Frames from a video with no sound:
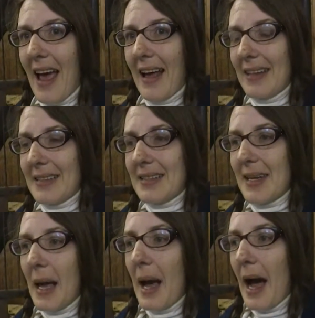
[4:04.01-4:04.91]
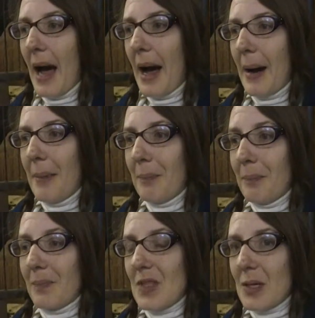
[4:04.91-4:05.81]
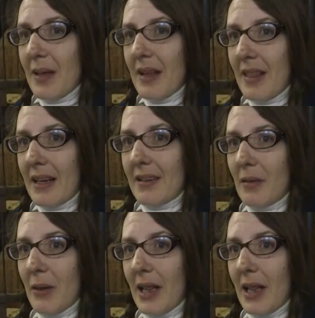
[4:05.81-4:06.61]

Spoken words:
and doing the things that